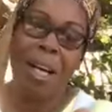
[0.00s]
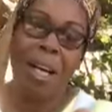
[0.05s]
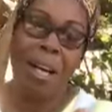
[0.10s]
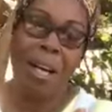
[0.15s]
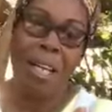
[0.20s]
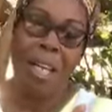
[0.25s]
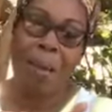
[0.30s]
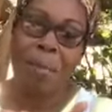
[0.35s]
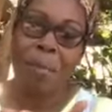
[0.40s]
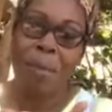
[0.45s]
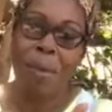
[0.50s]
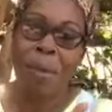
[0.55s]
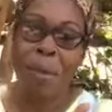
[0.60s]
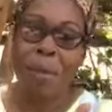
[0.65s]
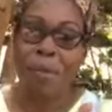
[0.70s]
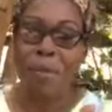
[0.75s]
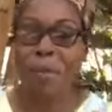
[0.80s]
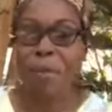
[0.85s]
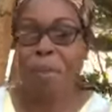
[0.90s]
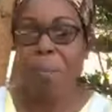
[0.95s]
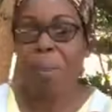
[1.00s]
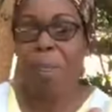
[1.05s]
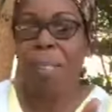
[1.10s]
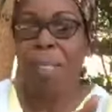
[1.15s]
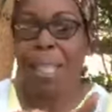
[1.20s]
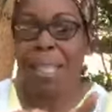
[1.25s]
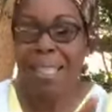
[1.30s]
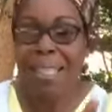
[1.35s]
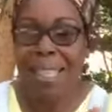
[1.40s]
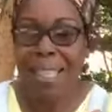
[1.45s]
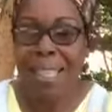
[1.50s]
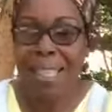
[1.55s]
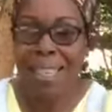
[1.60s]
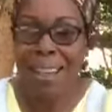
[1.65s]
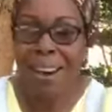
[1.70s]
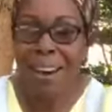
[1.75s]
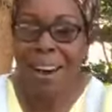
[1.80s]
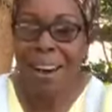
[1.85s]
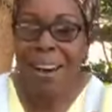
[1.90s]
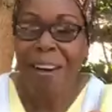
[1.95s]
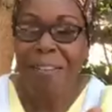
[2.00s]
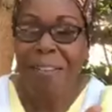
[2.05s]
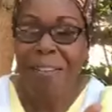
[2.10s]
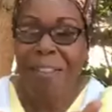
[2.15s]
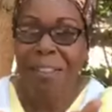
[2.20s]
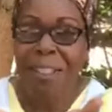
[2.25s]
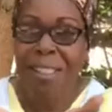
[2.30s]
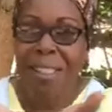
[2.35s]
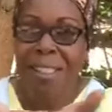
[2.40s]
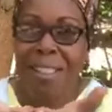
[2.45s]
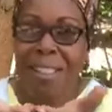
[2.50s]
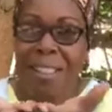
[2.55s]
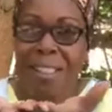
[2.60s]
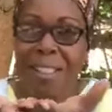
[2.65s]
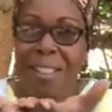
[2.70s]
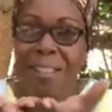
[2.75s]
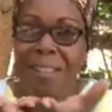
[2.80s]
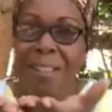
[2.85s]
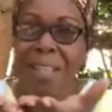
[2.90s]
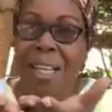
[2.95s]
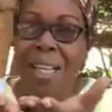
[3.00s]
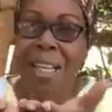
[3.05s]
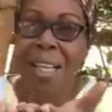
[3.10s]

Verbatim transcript: on a beautiful plate and he offered it to you